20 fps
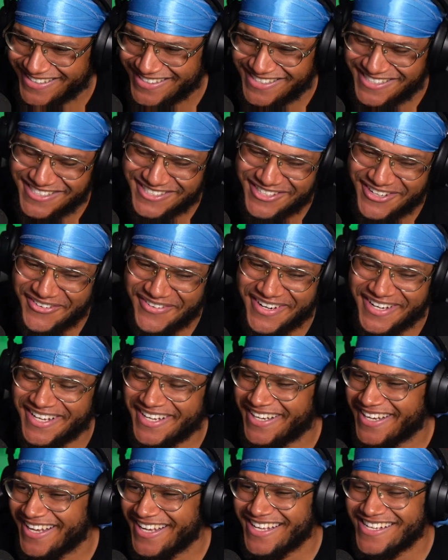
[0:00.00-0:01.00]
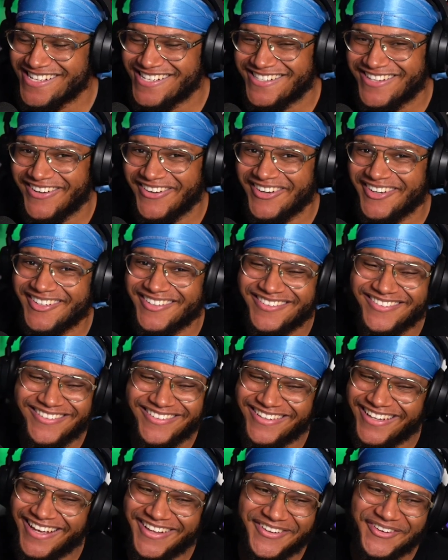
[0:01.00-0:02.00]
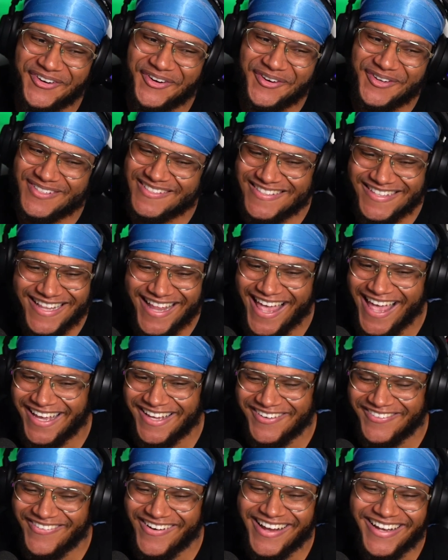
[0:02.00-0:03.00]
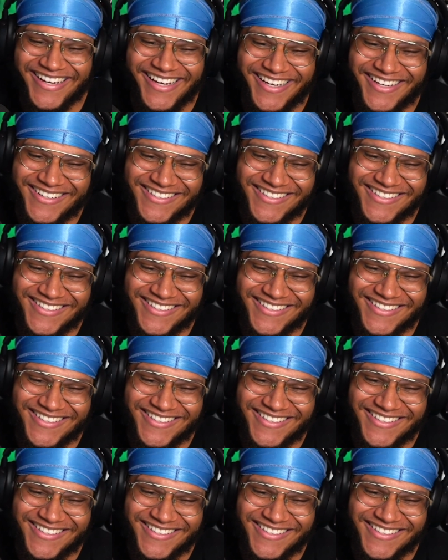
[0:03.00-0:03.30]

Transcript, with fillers: She's already getting a head start. The other girl's lacking right now.